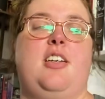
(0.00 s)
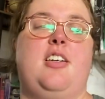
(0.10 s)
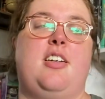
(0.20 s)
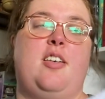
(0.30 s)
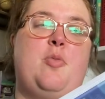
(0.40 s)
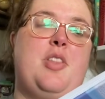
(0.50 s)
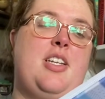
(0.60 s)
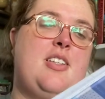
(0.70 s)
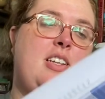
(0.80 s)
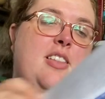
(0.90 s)
And
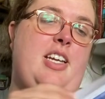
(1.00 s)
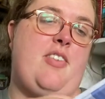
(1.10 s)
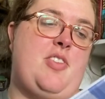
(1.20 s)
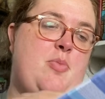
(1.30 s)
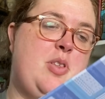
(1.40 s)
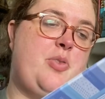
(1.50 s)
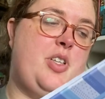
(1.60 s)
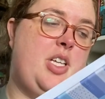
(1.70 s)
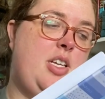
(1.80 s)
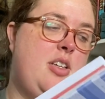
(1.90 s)
then they have some of the
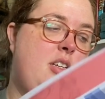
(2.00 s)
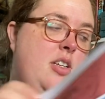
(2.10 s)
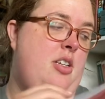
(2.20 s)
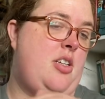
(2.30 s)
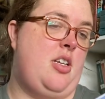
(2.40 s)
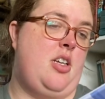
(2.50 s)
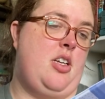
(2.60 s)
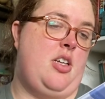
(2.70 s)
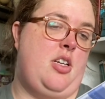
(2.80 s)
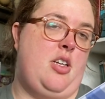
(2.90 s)
really
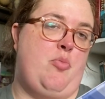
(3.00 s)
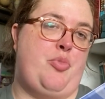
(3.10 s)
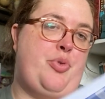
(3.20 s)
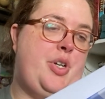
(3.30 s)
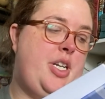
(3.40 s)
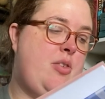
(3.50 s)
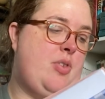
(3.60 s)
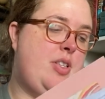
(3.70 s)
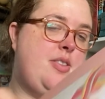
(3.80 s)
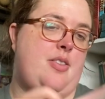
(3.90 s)
pretty
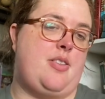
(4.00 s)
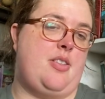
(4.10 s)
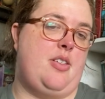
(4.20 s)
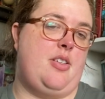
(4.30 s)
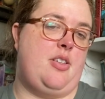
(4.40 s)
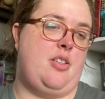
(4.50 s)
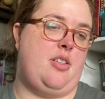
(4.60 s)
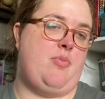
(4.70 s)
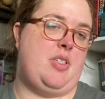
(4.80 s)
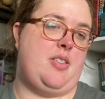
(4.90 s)
ones.
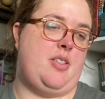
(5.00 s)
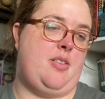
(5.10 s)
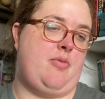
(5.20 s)
Let me see.